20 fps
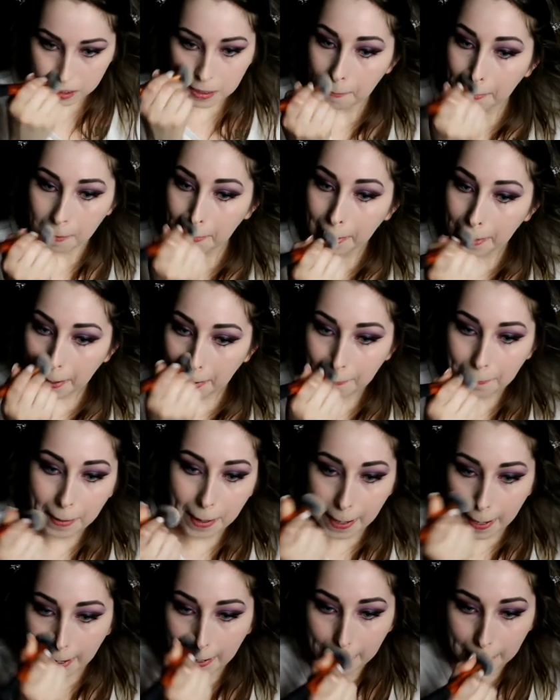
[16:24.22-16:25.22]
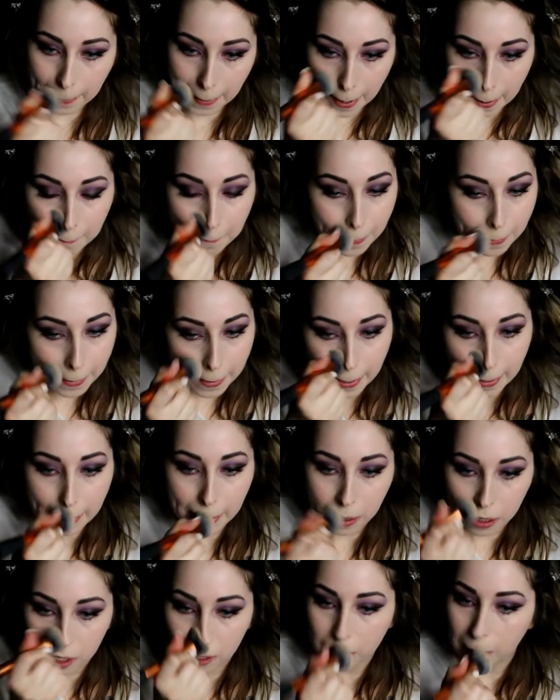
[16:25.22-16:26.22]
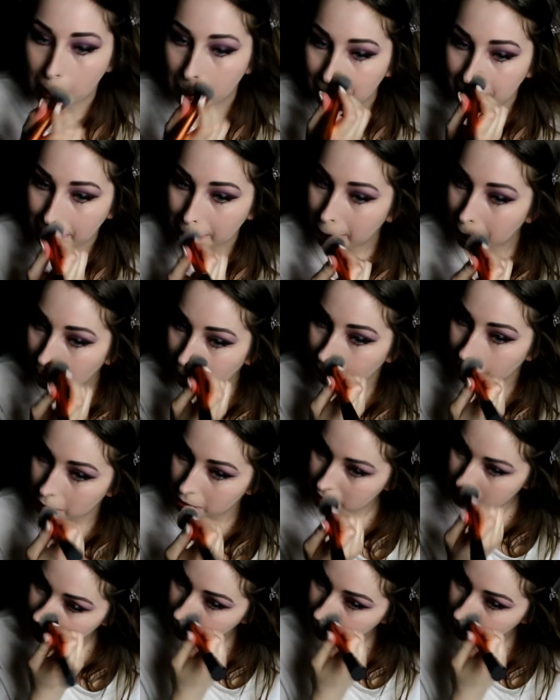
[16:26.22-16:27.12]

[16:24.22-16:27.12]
Really go in and try and work it on my nose